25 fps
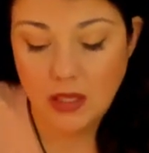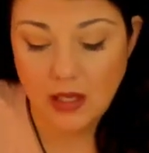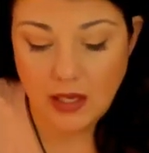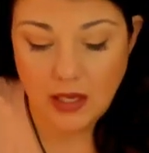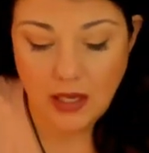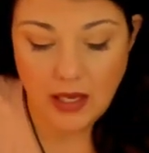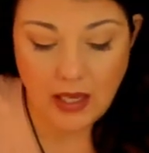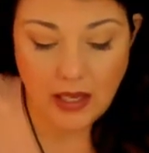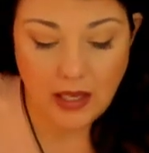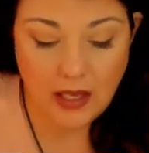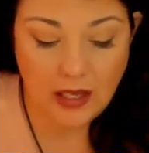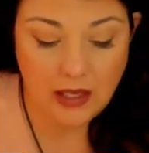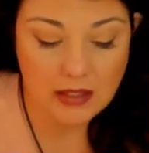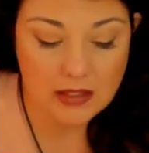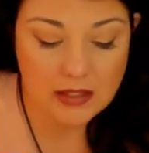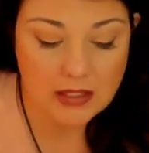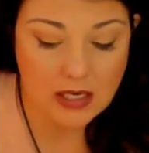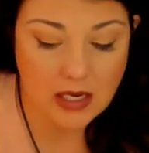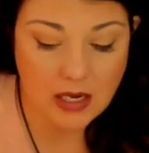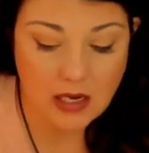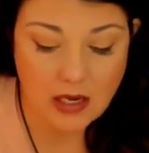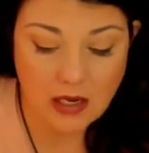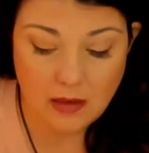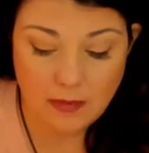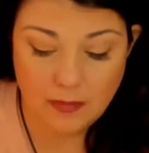And
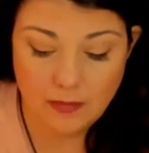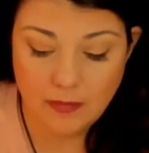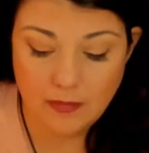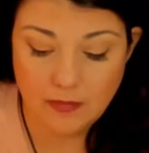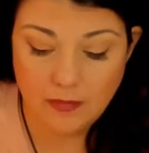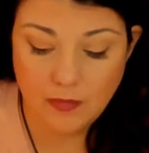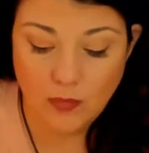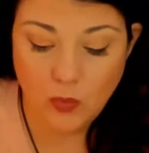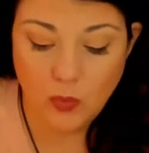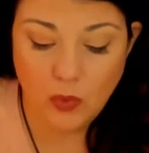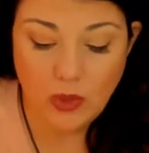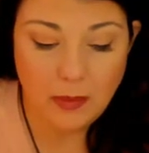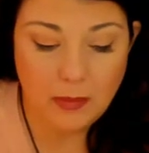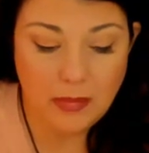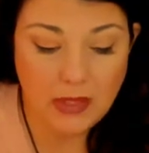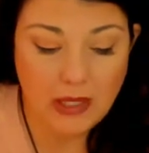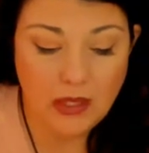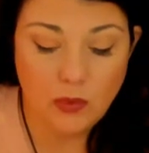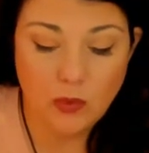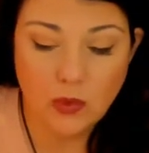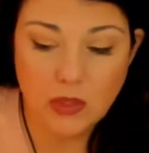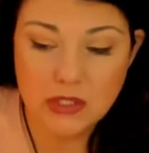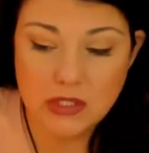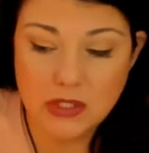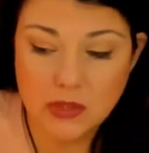we meet
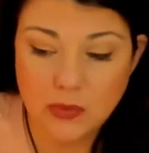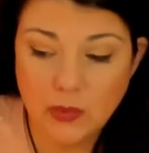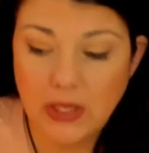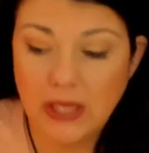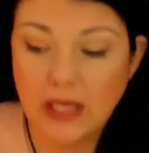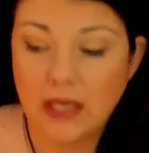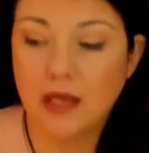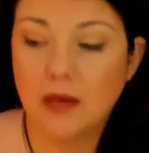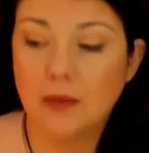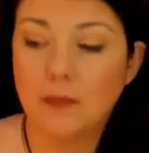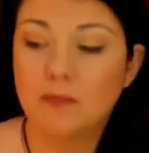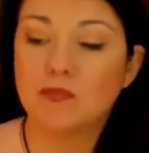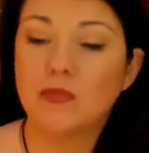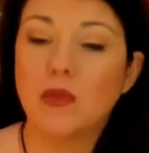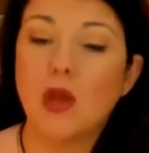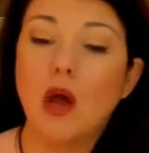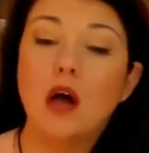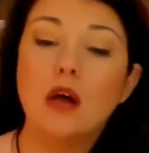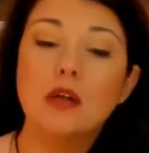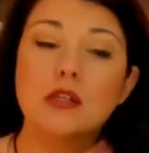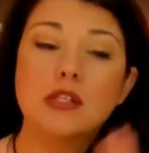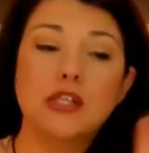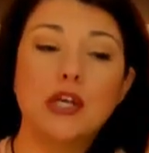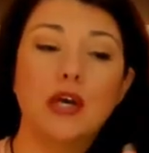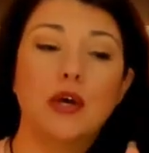once a week.
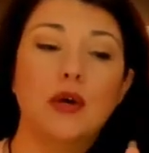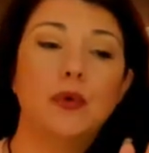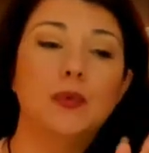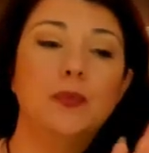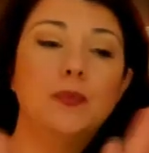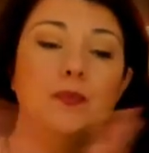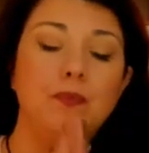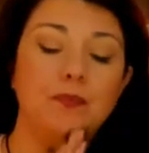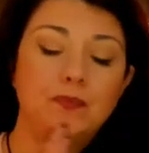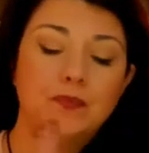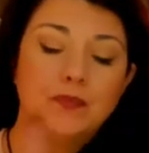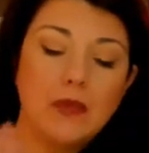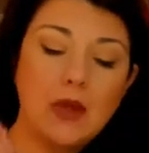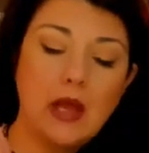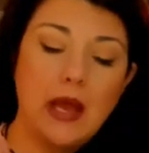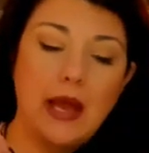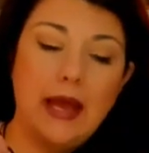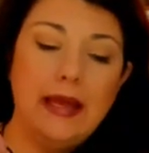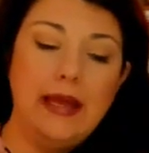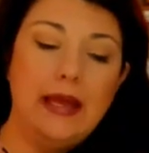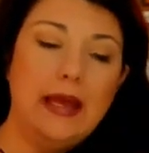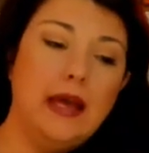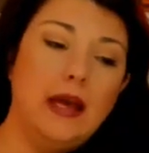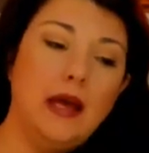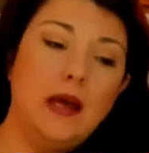Also,
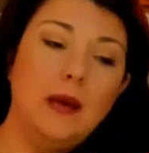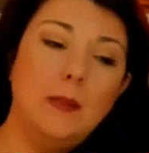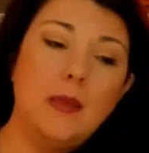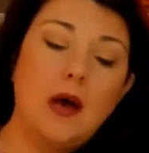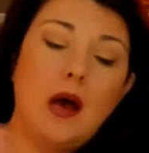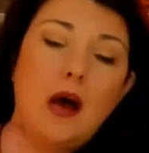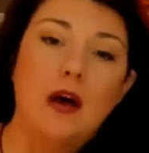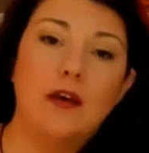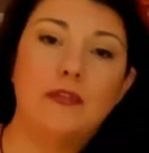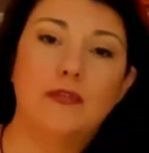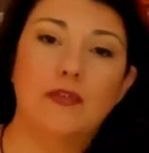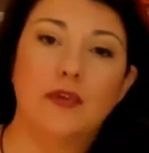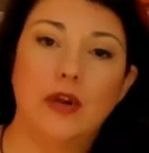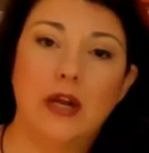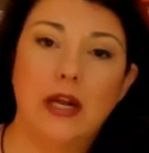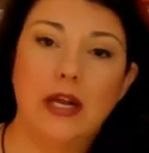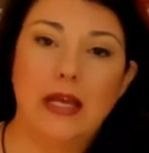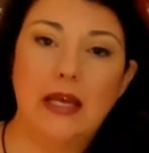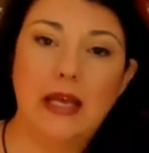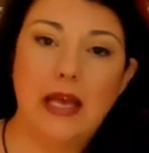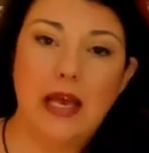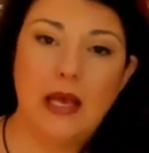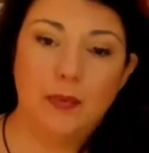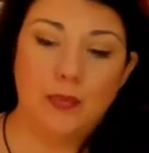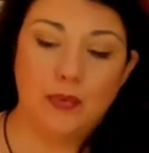I am
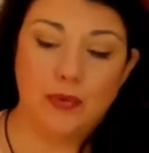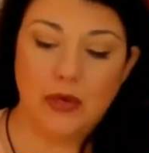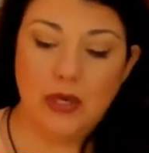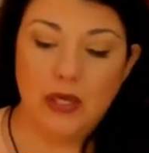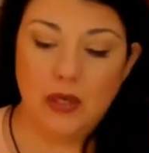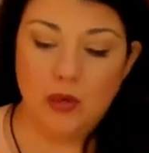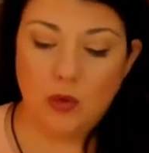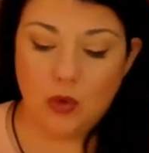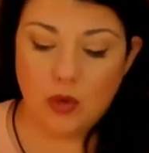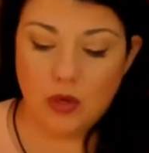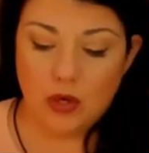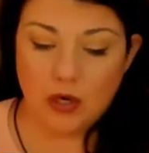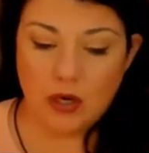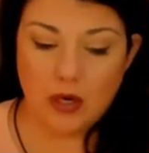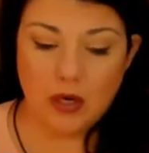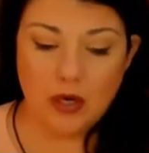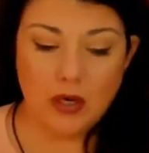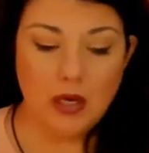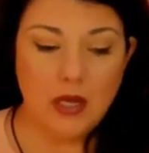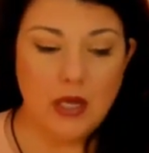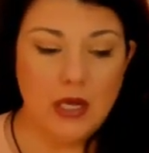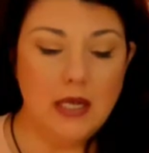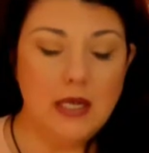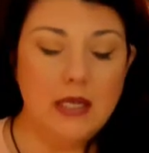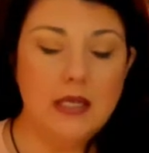offering a pre-order
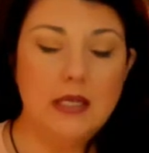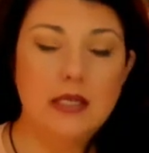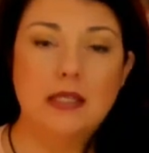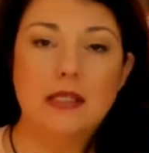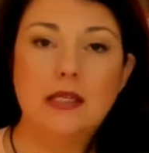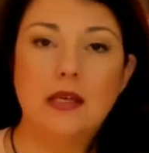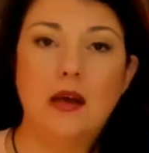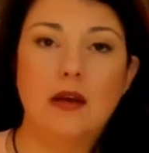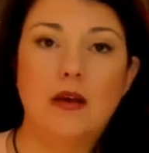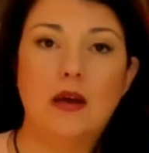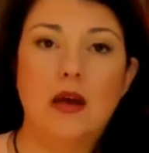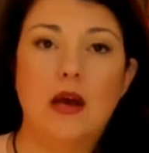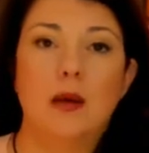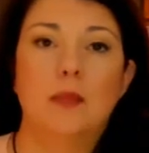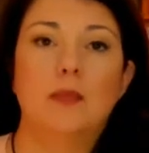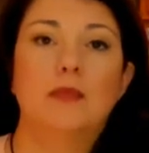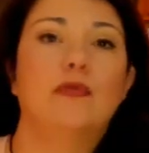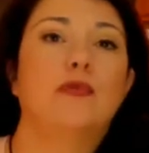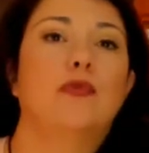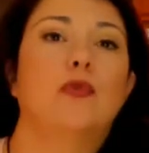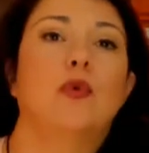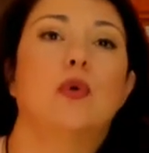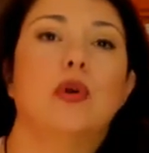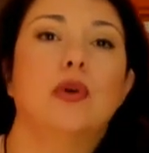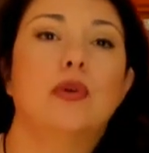
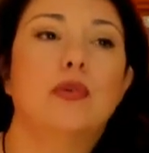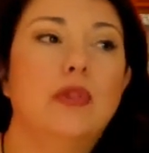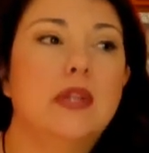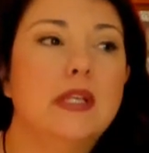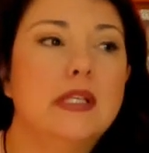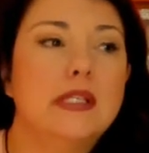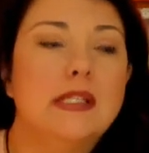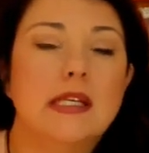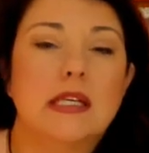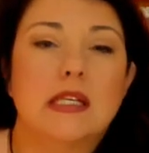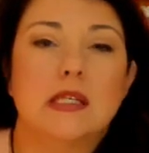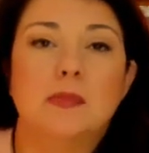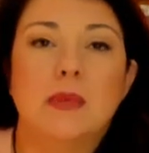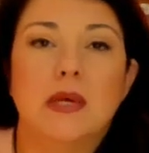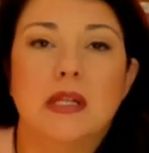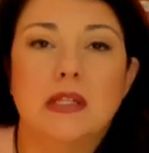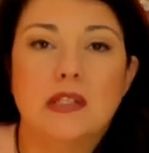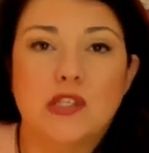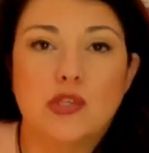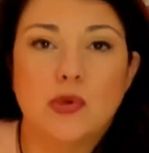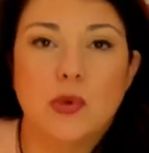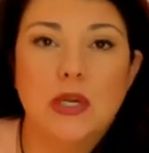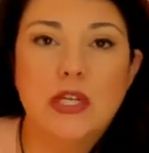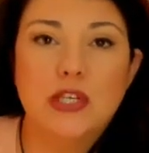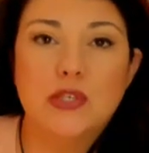for the 6 months,
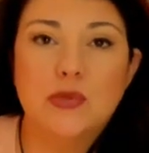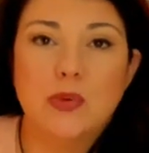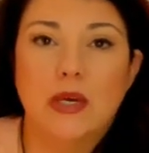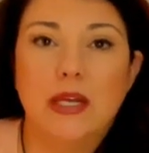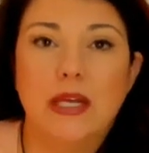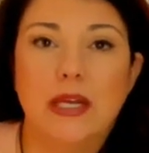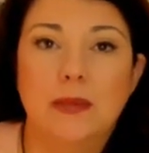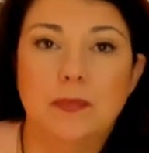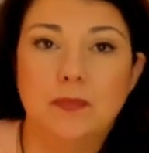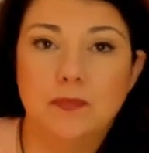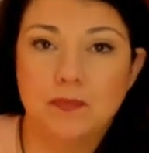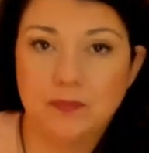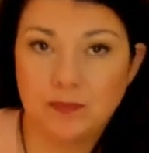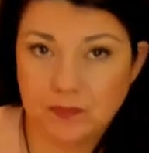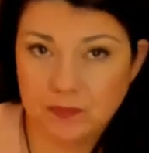2020.